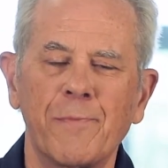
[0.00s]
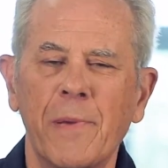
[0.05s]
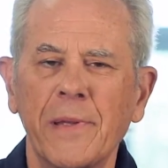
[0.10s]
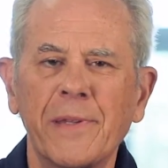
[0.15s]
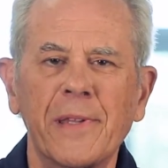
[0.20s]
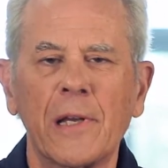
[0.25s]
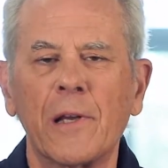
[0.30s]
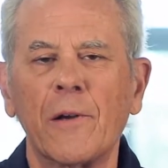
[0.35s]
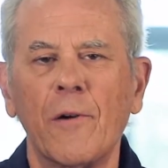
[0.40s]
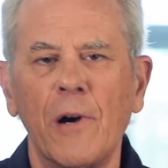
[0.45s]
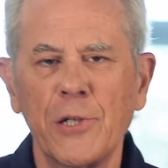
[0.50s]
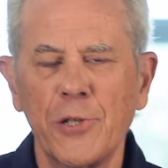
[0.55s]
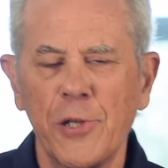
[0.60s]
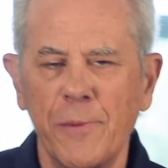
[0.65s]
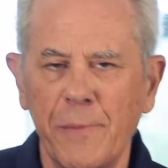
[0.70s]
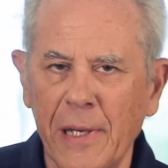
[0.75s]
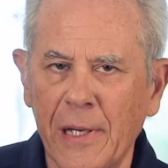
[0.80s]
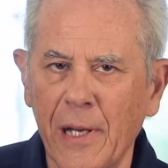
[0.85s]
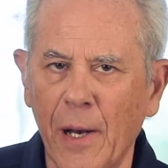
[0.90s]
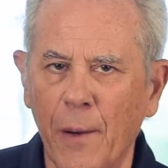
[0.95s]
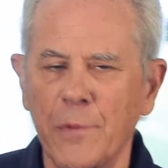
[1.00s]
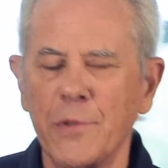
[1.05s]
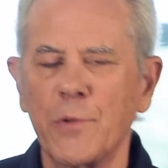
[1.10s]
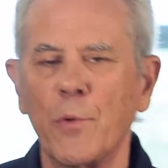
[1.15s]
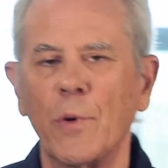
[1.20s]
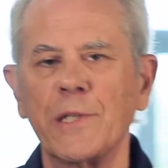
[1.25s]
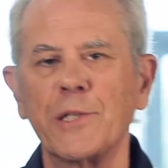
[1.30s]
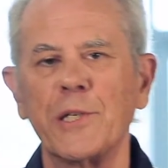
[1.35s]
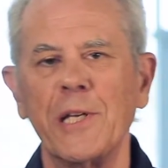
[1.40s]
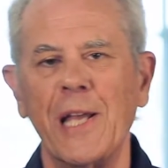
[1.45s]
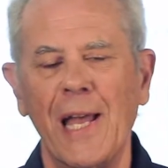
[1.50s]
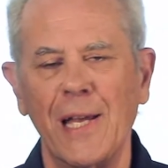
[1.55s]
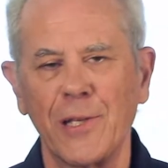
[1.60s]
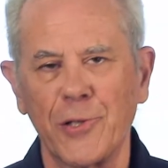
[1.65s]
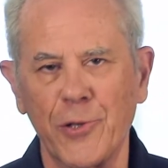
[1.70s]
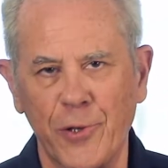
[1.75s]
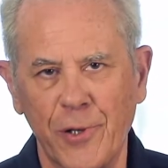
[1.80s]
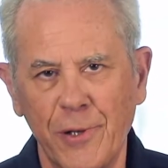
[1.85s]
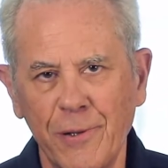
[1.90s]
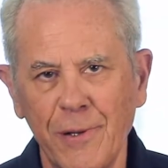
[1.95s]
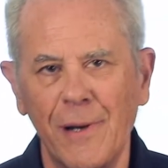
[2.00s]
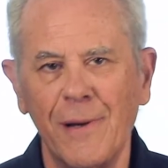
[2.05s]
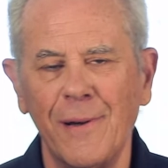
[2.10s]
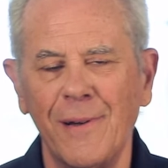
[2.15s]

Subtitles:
But the question becomes, what's the answer?